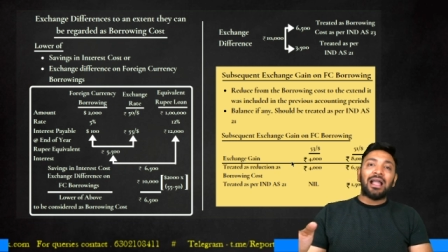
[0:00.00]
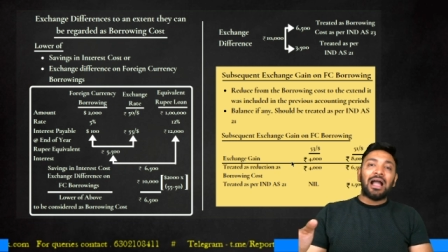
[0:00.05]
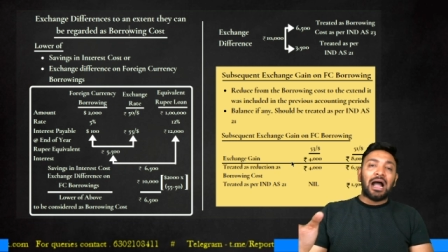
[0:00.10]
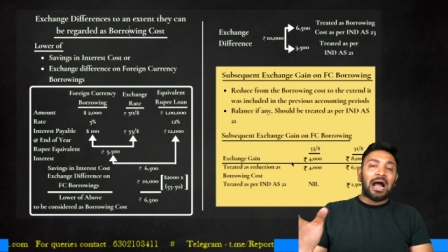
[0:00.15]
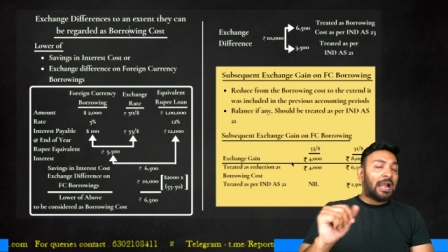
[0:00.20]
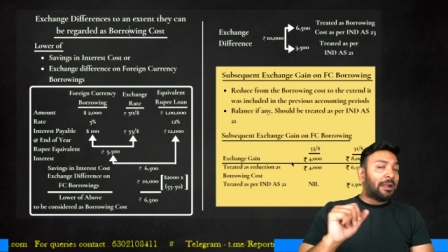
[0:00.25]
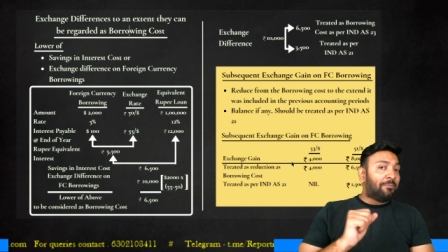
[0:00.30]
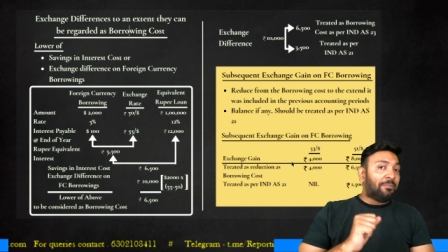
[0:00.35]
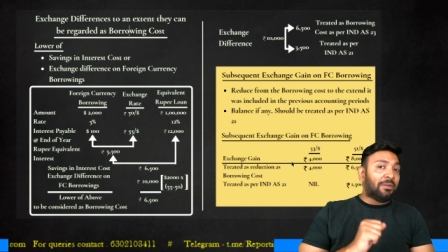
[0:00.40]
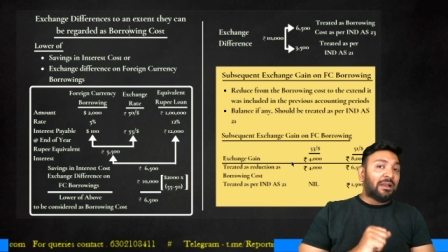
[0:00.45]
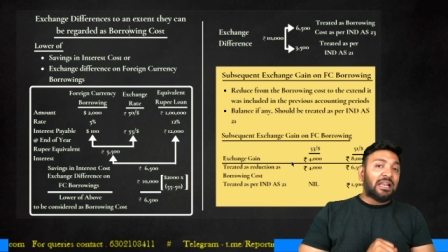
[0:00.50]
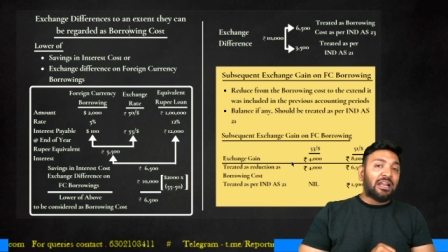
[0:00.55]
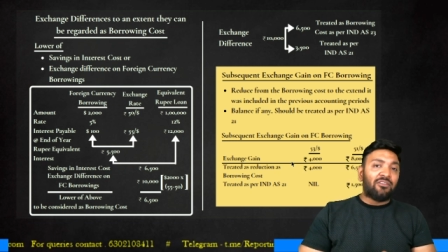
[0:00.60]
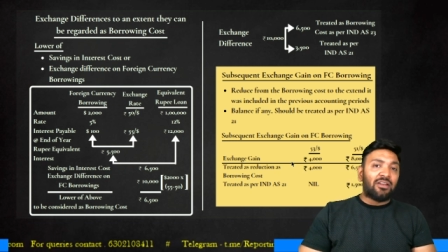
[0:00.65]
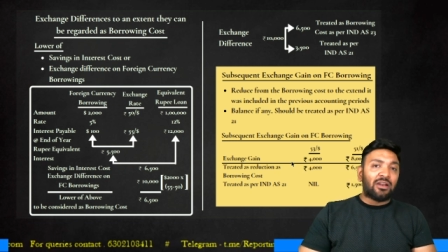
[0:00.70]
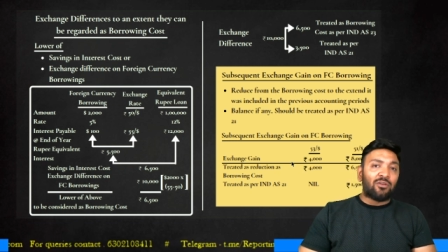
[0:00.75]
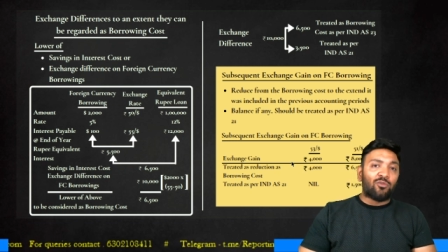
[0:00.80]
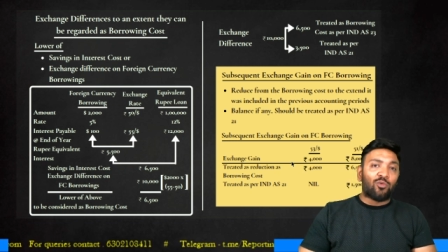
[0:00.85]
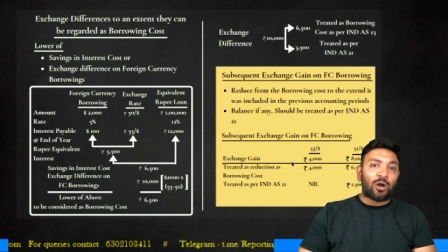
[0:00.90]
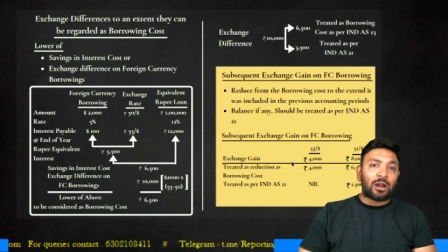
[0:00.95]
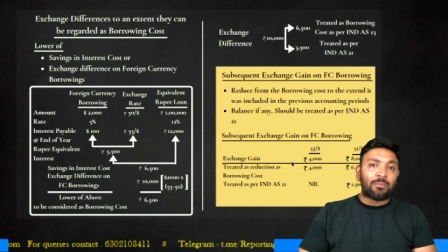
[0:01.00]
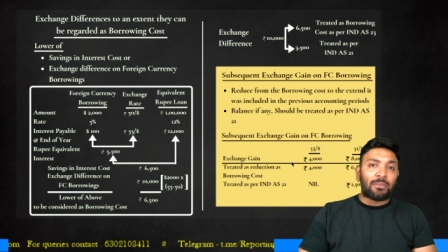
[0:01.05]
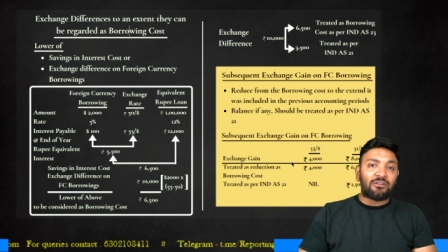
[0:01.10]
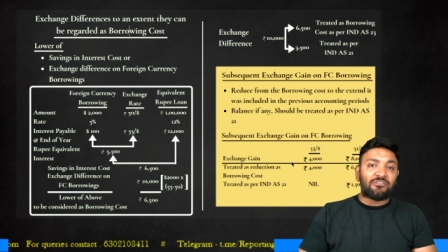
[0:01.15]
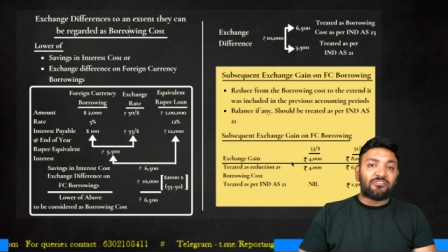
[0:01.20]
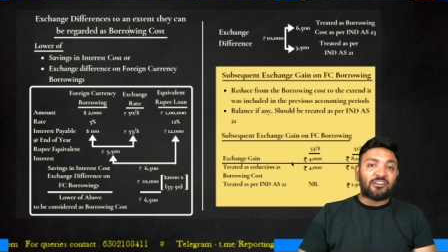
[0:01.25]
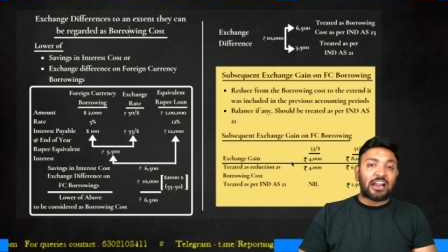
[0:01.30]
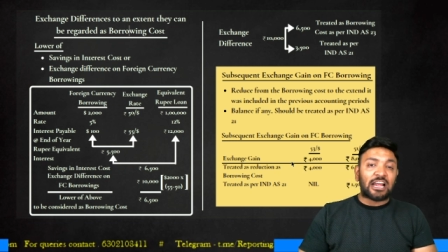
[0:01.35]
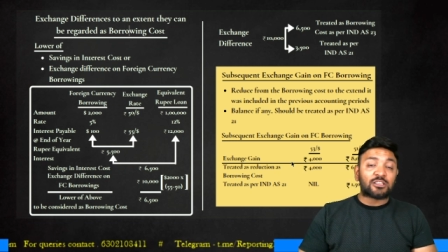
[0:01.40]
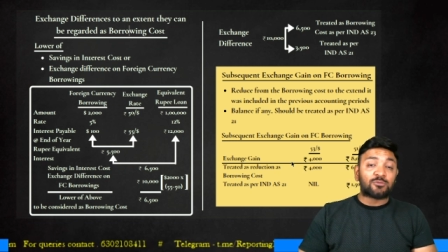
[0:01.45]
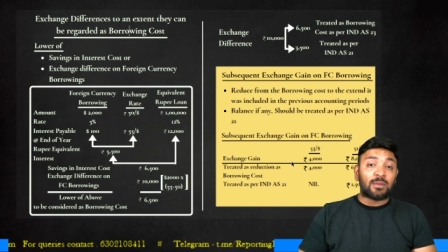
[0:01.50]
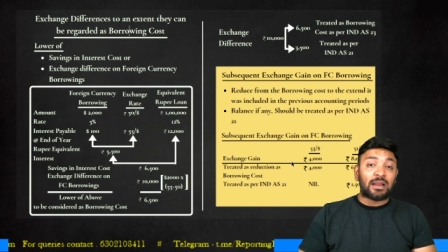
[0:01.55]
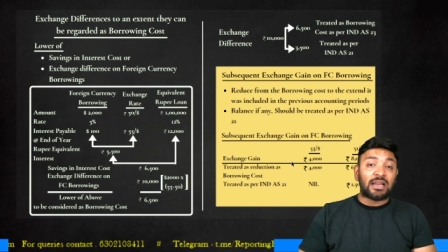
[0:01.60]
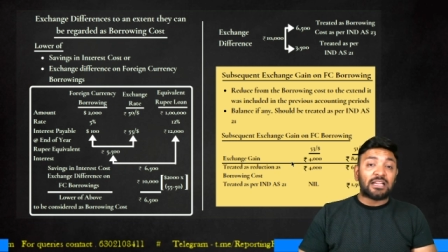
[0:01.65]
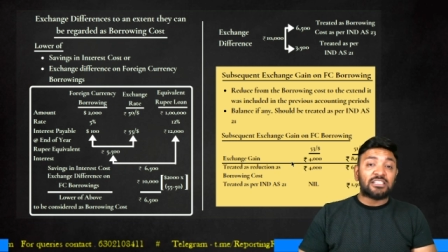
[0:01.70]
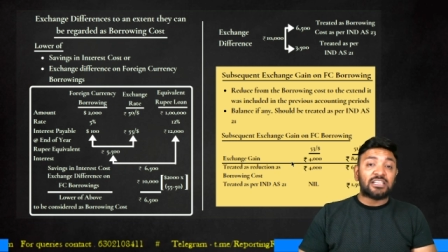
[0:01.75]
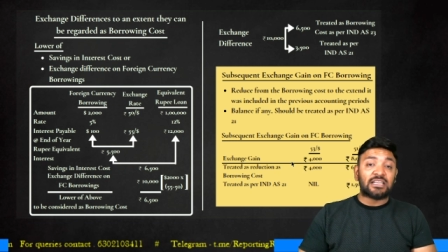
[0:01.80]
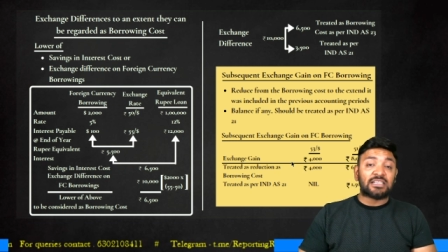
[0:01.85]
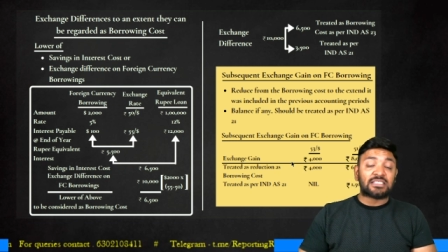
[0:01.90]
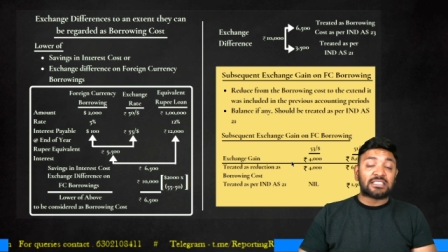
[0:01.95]
I believed in what my finance
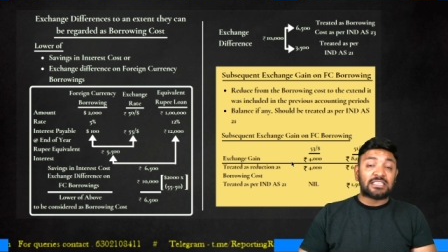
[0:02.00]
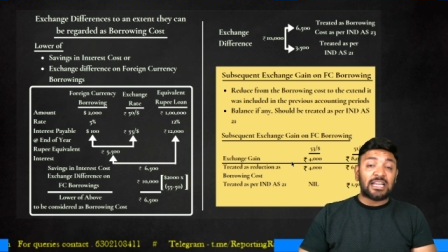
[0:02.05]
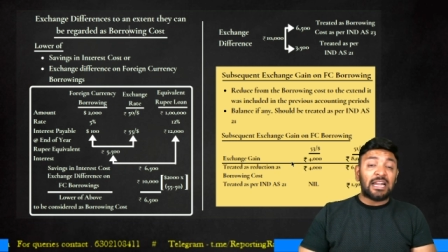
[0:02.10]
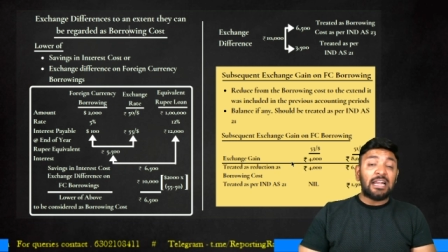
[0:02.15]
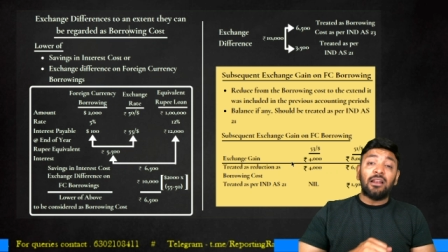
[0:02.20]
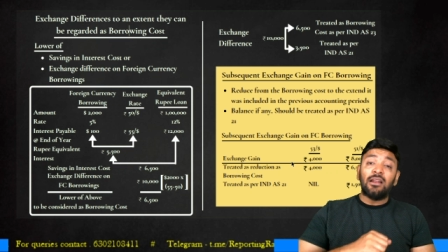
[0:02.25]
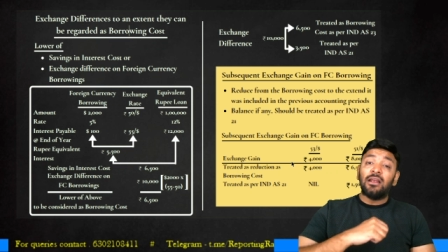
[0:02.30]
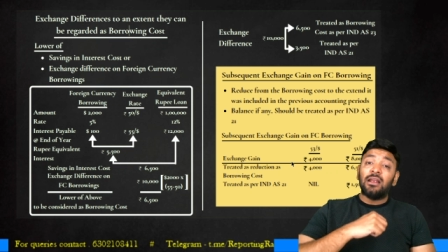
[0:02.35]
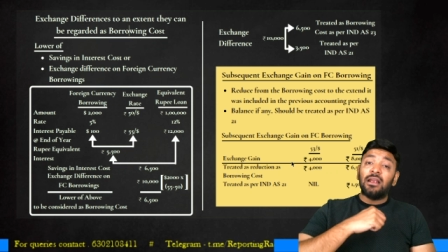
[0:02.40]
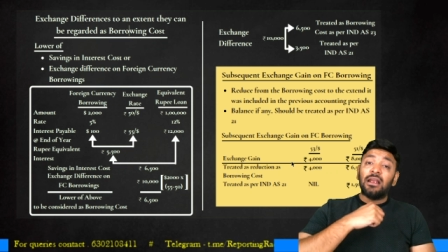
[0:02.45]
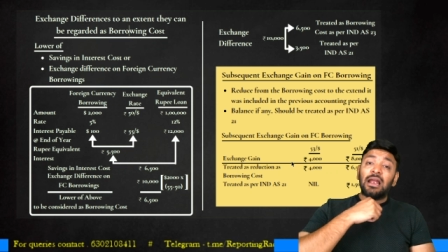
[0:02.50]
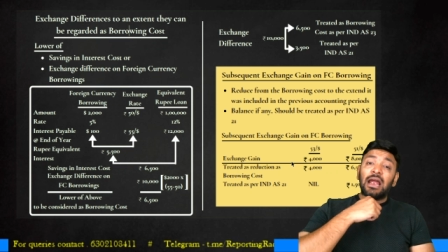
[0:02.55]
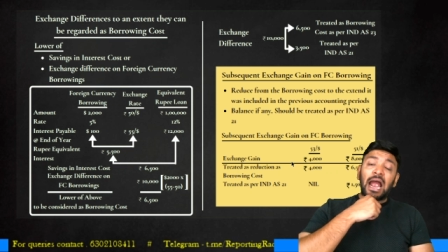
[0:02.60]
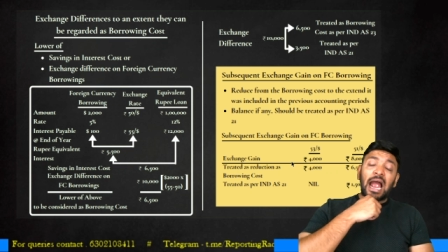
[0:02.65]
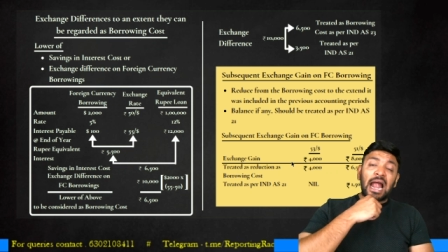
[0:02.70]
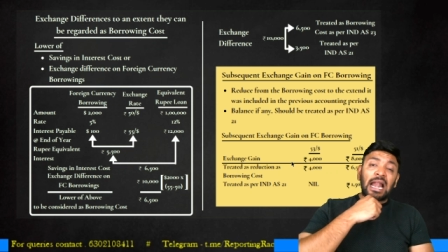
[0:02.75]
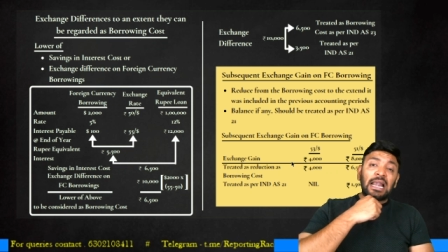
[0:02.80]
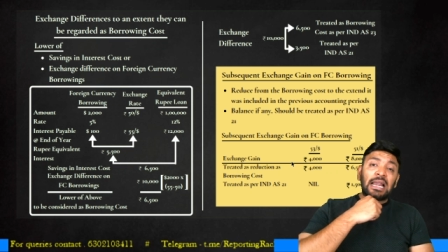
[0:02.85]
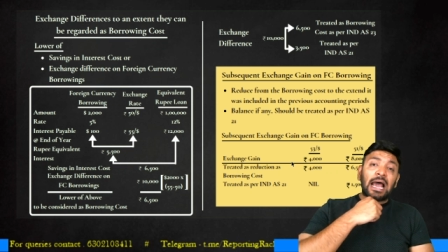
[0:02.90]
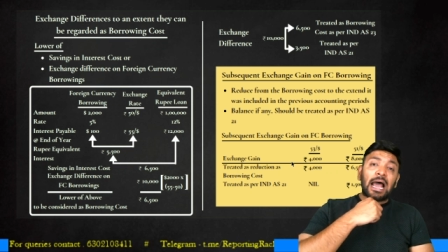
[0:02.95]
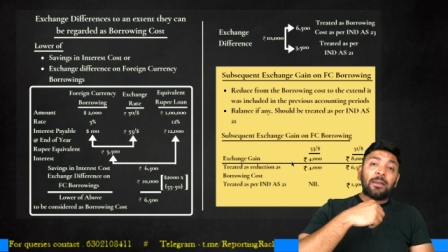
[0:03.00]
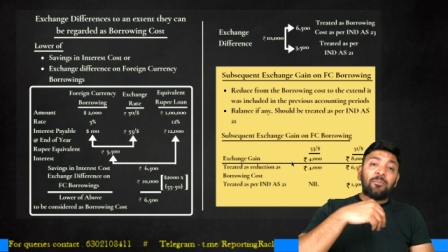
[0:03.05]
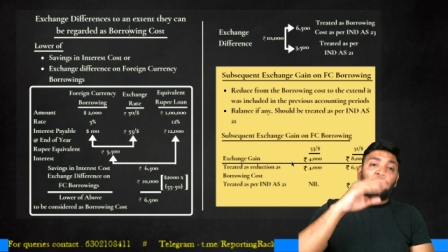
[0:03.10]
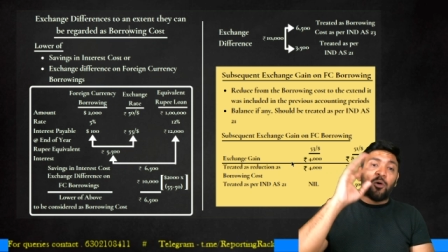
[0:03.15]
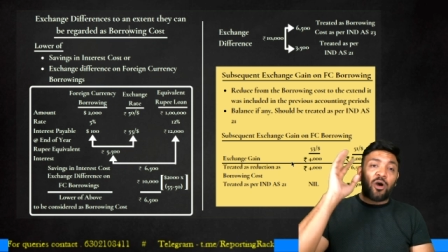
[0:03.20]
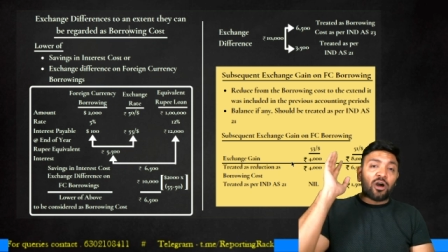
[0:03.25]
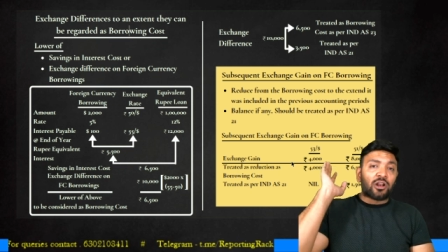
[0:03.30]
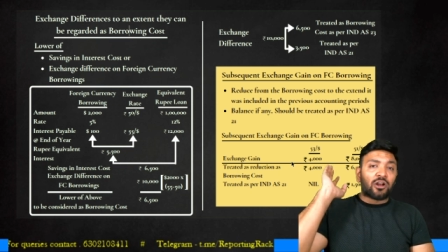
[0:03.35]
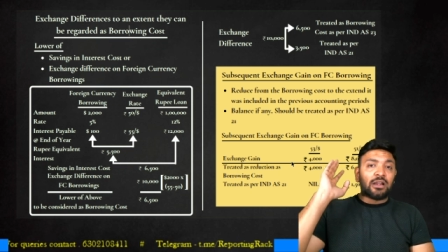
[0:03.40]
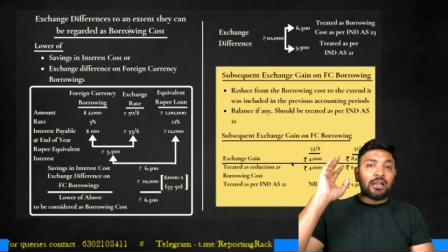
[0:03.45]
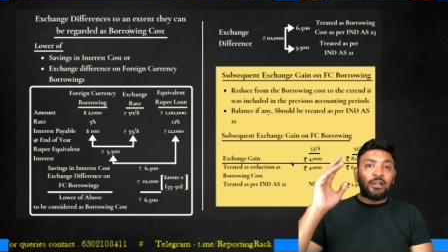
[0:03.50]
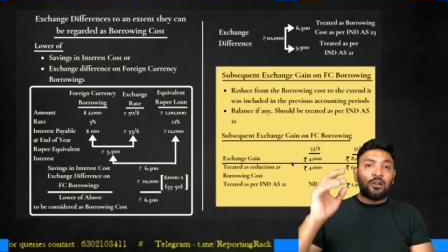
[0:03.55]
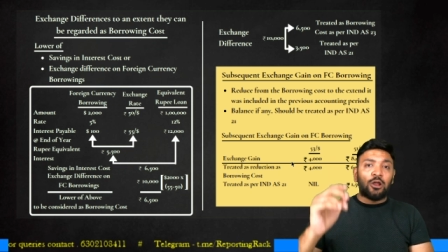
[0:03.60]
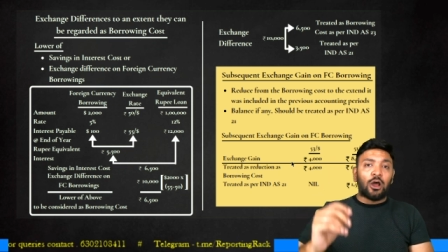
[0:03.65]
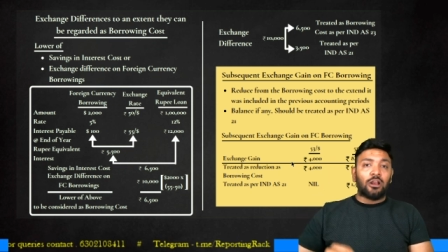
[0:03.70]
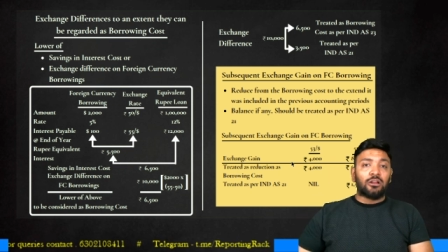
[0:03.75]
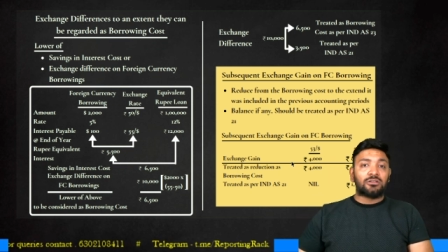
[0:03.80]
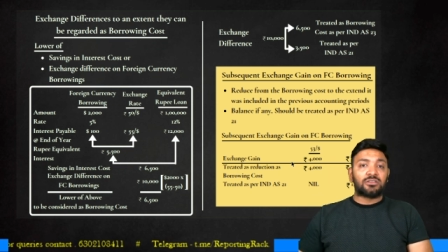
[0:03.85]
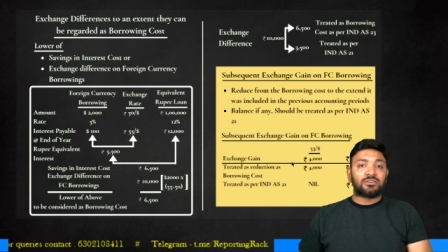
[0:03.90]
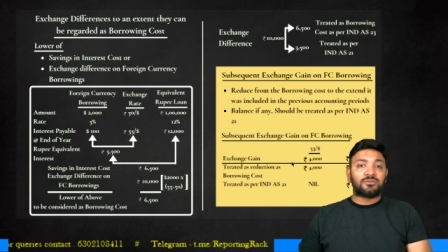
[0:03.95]
manager has said and I borrowed in
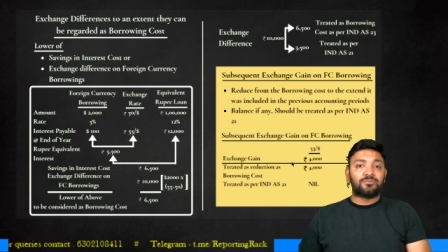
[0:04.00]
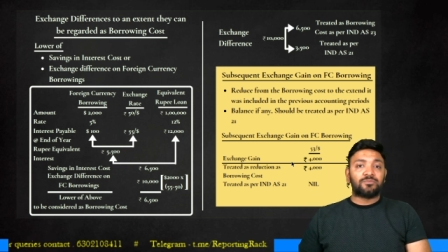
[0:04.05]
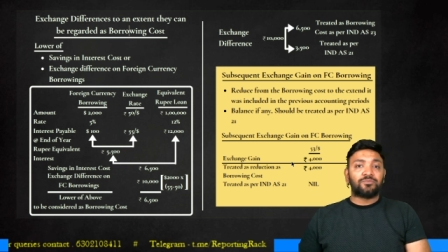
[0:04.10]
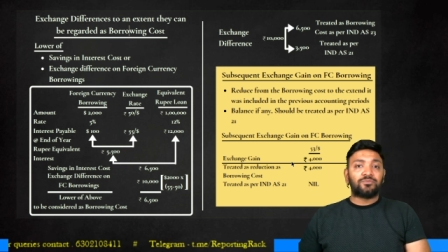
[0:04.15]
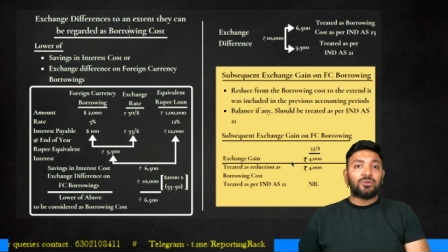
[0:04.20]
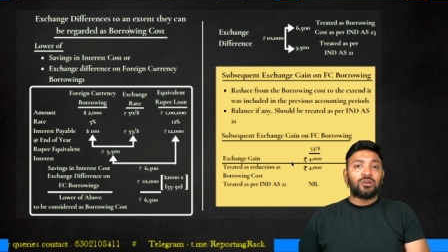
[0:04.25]
dollars.